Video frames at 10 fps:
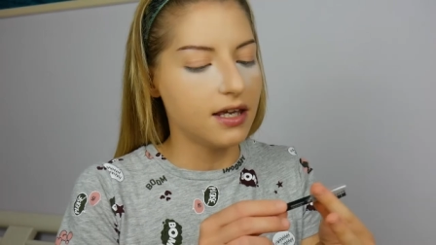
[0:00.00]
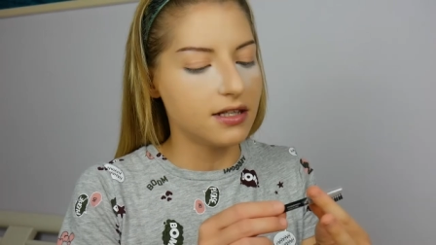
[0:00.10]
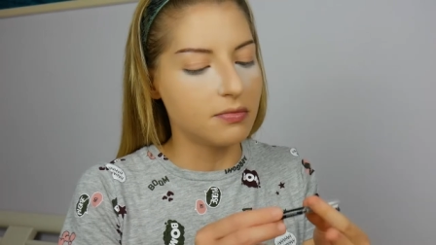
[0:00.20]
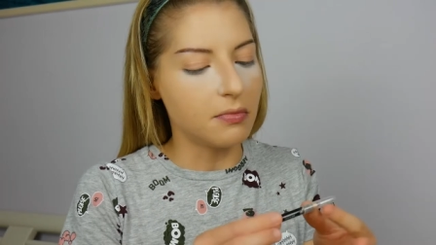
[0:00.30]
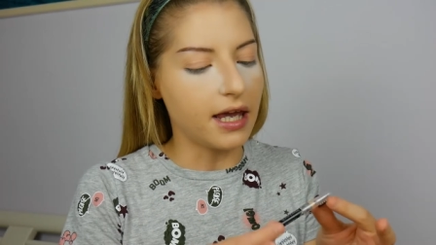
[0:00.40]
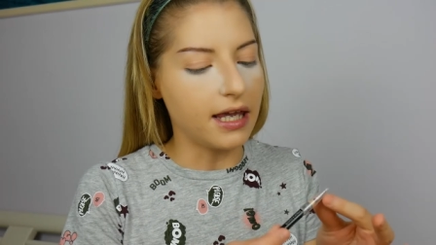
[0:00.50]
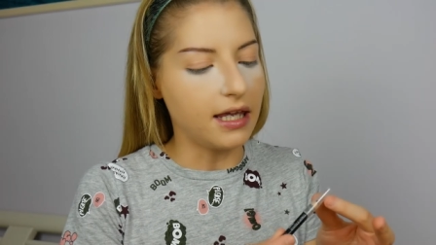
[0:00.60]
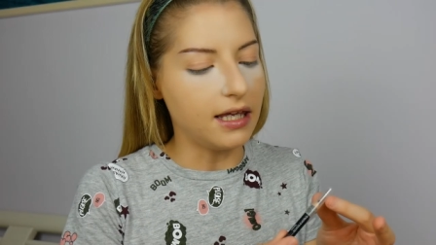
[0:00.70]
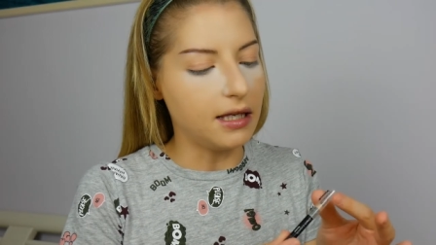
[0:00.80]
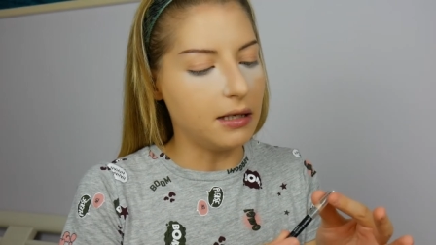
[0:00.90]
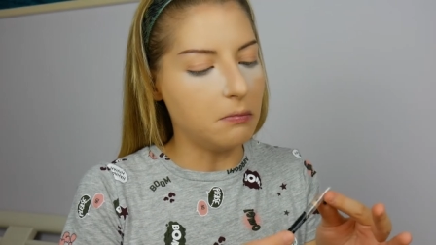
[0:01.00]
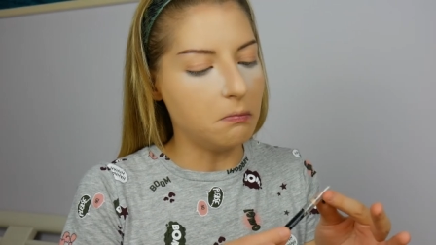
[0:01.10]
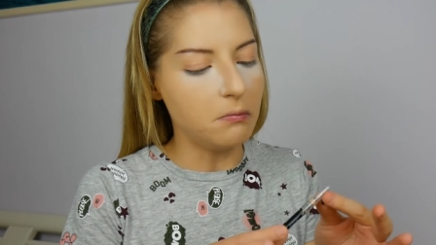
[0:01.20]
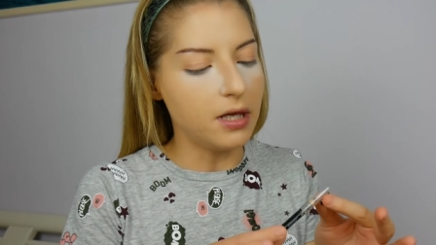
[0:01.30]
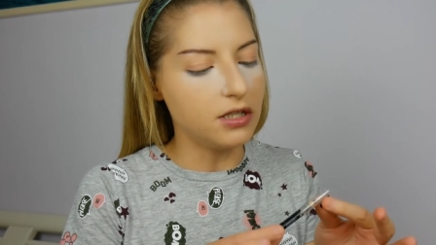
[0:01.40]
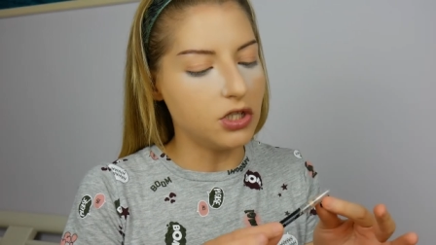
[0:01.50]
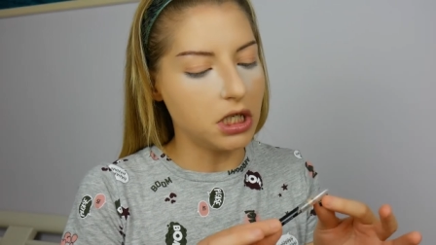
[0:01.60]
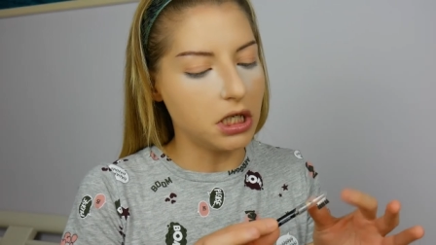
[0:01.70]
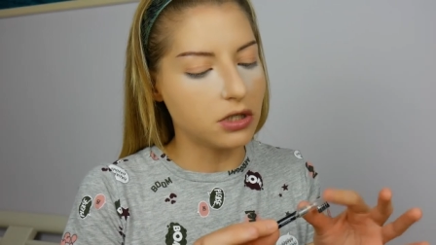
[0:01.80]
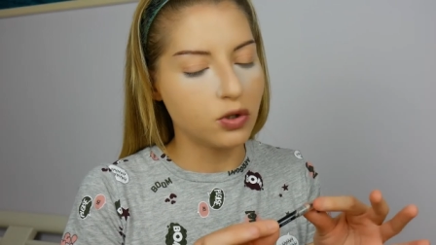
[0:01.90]
It's my
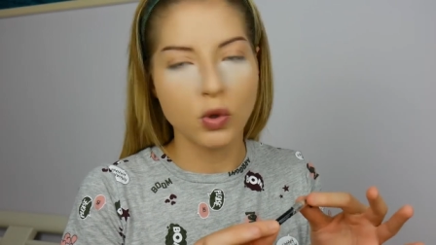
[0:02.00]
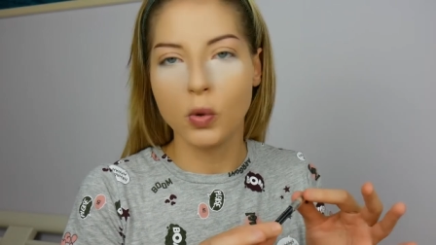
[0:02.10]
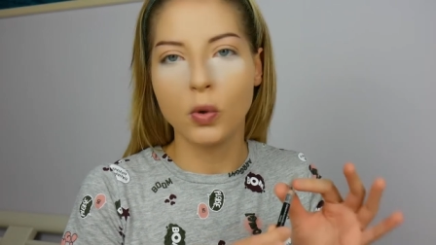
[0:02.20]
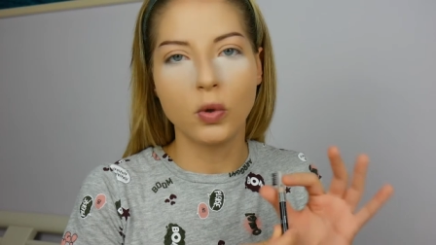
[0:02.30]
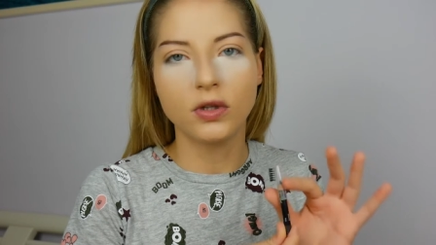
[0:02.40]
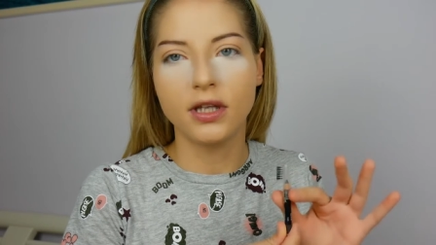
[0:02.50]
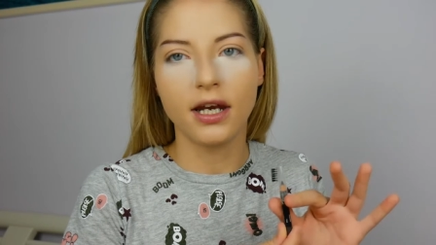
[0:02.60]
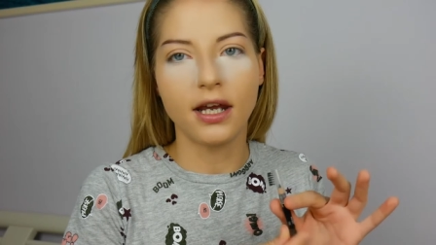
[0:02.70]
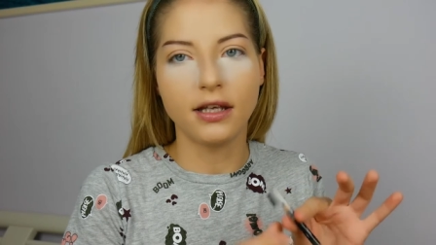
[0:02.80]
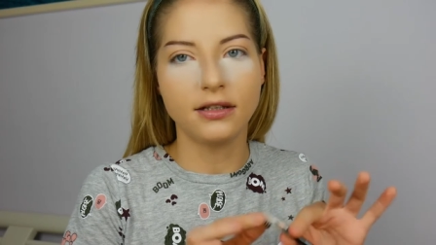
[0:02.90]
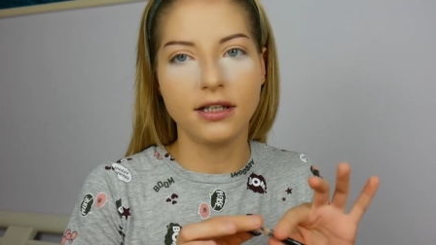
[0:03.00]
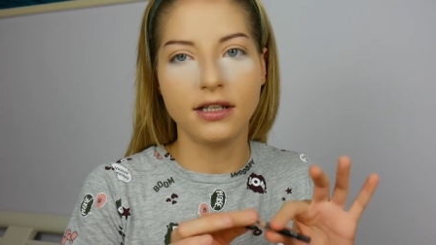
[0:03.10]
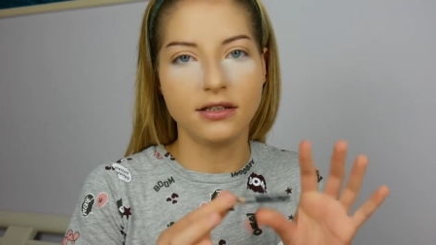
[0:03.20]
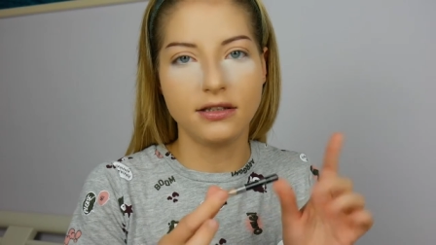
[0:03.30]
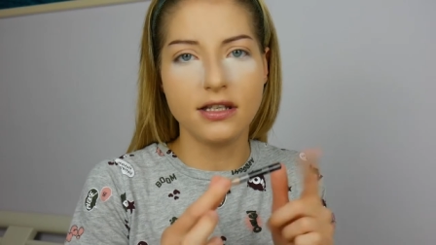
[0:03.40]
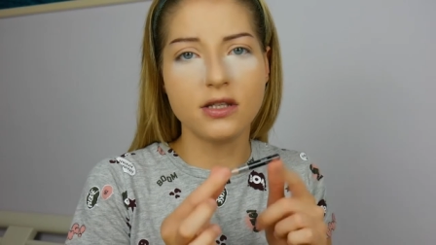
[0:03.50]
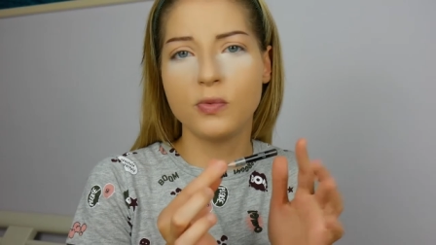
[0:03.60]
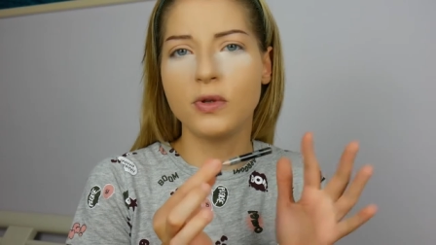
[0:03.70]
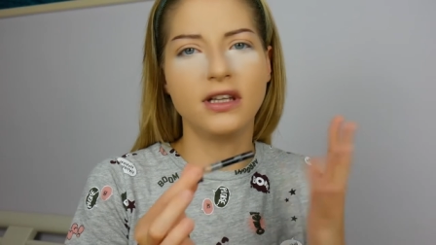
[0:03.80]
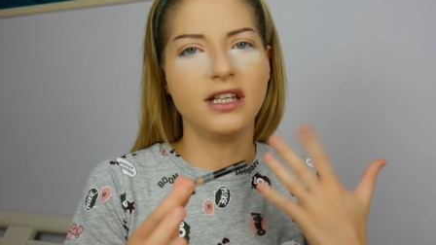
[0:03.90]
magic tool that I this
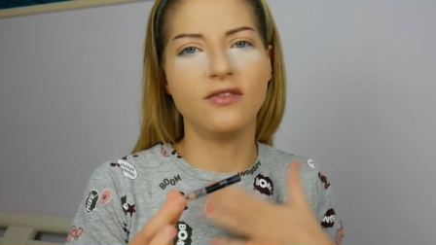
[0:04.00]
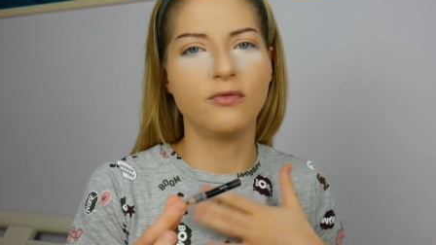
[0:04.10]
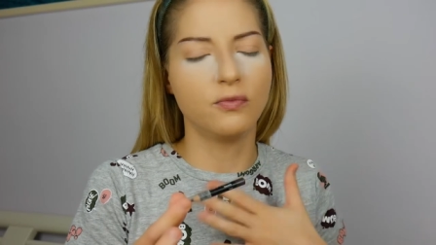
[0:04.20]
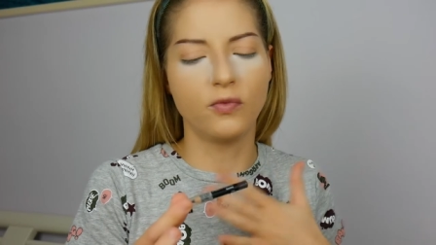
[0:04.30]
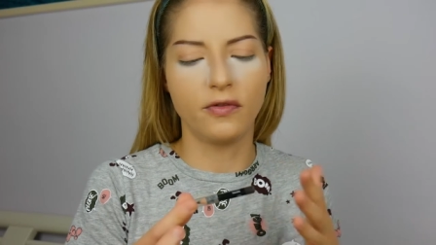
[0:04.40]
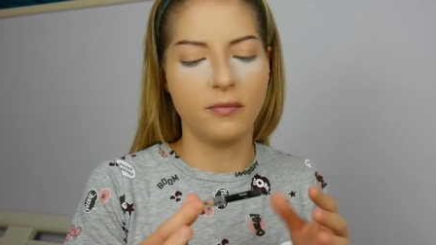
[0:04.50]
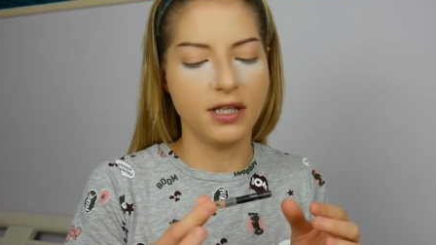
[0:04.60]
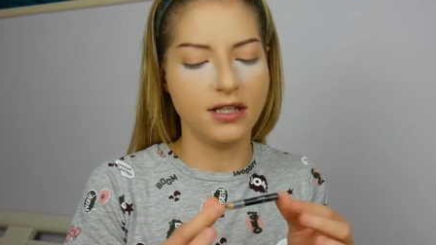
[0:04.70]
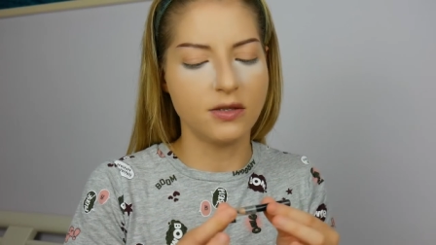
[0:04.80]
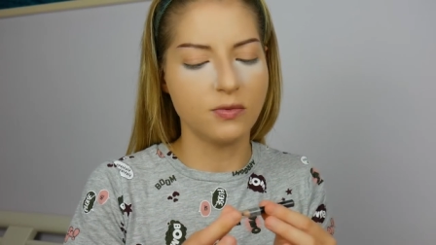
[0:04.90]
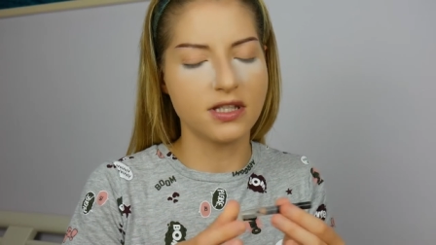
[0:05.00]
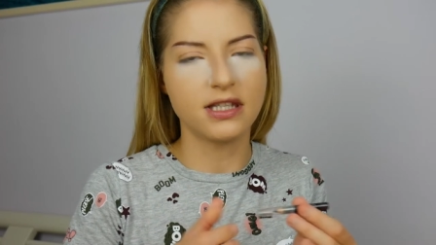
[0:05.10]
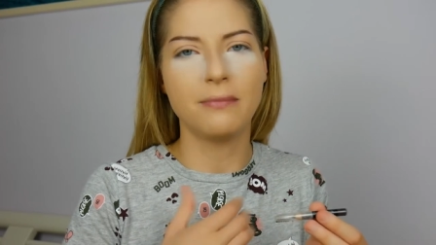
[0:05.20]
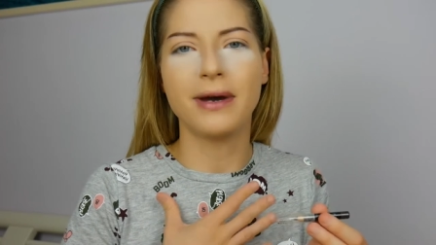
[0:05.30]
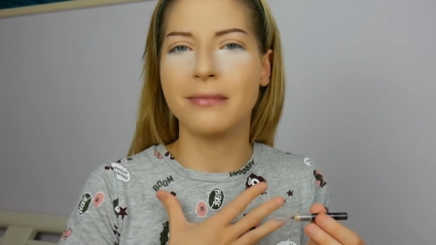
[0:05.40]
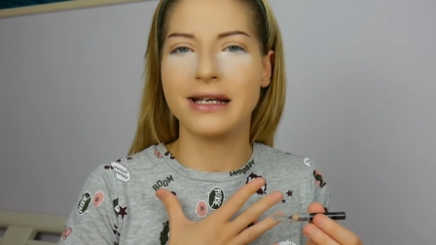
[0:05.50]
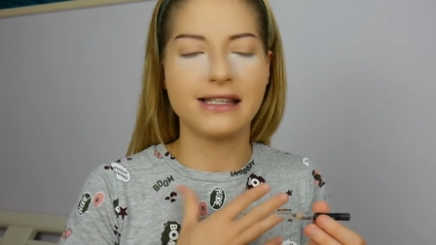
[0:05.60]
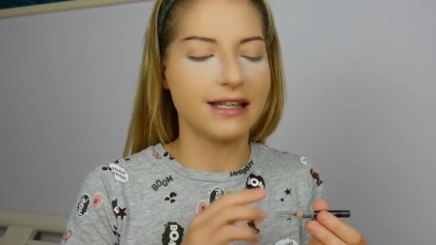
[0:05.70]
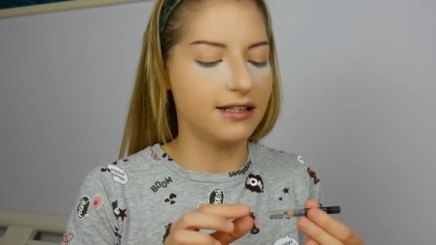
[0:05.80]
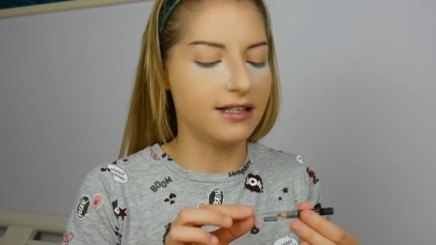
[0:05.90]
will live with me this will stay by my
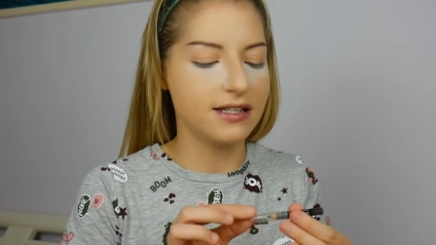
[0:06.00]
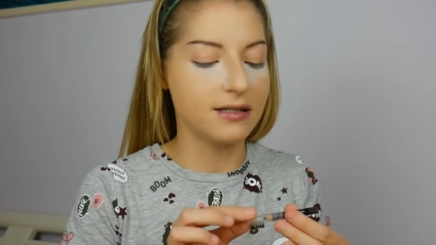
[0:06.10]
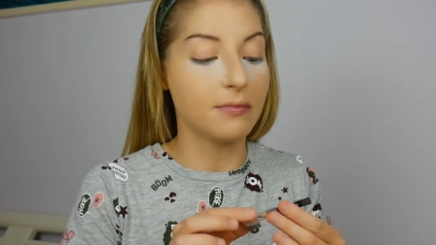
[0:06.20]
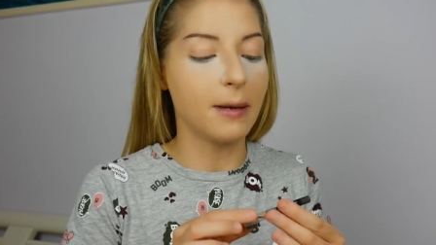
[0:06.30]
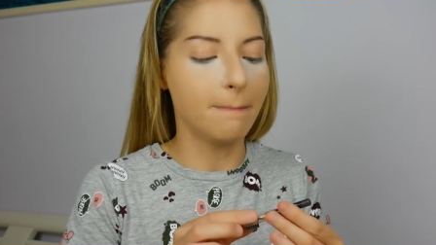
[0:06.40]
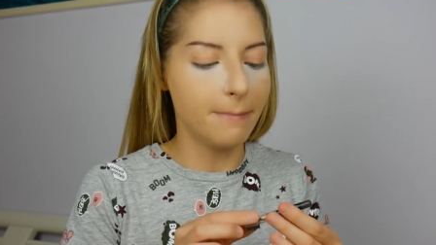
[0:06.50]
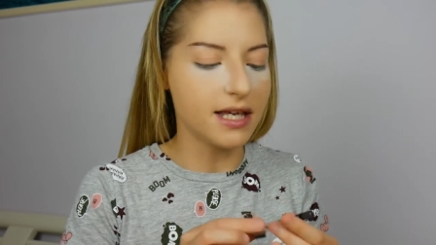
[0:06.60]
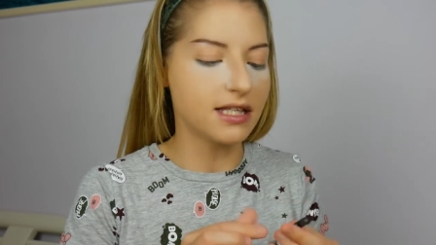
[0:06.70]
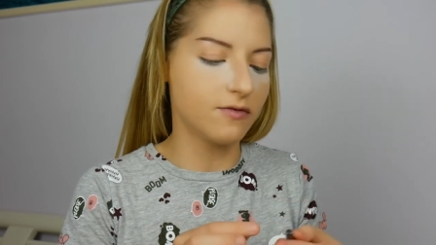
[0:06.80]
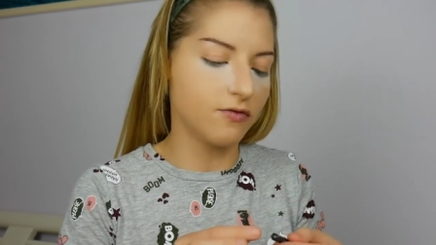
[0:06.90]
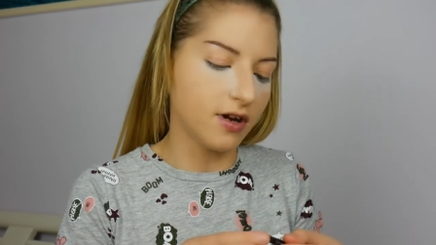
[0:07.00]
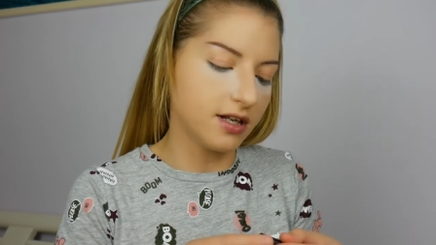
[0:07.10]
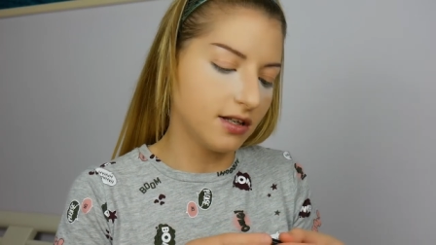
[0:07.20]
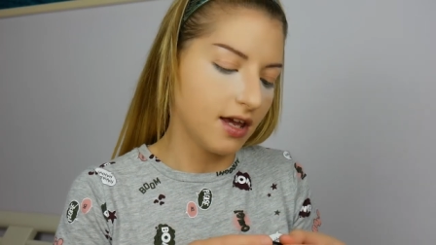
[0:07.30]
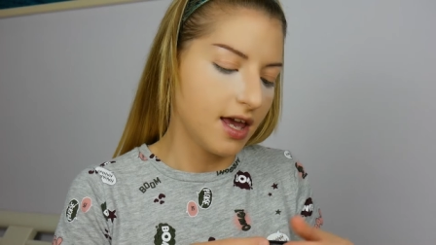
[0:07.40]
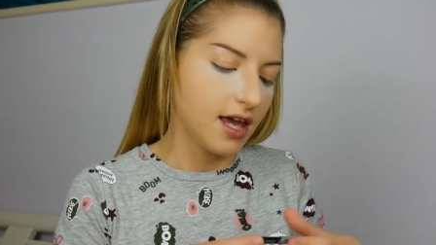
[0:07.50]
side this is my best friend